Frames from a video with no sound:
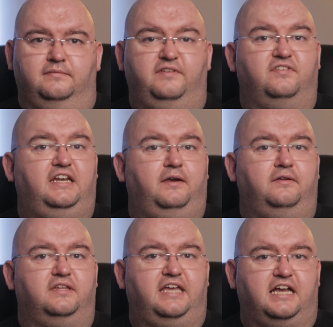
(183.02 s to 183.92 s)
If
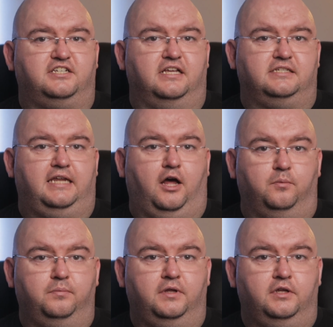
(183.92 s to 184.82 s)
clearing the cache doesn't
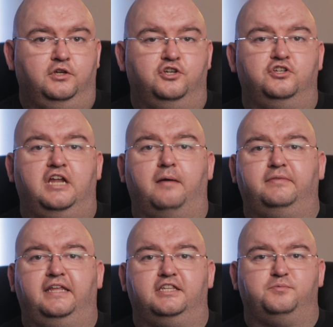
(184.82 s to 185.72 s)
help, you should
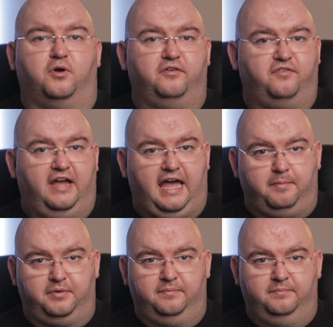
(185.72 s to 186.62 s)
update the Spotify
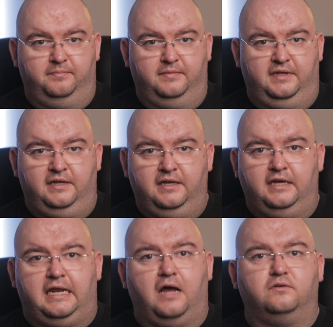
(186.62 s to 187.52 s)
app.
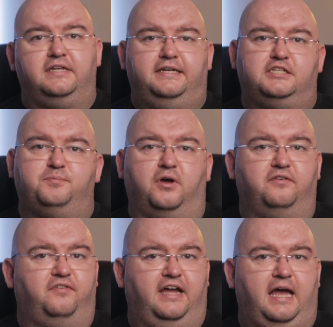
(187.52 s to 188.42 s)
An outdated
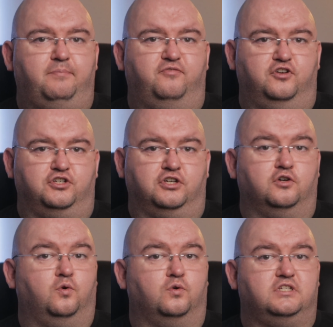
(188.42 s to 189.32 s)
Spotify app version
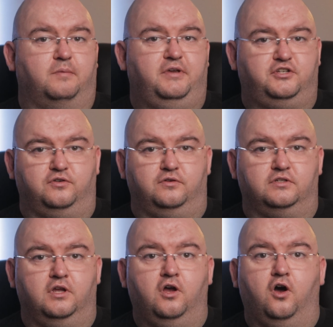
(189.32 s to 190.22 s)
can cause some
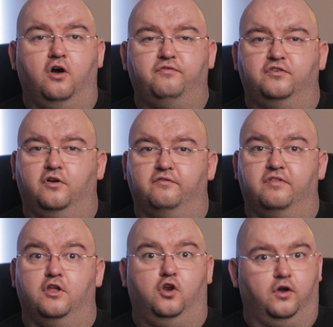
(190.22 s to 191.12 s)
issues, often
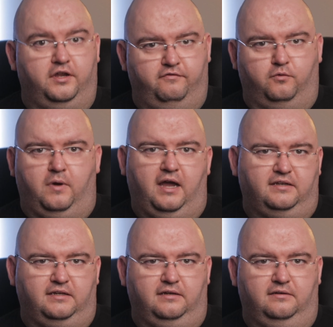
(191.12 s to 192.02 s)
of the login
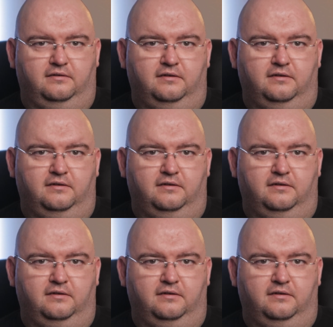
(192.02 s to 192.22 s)
variety.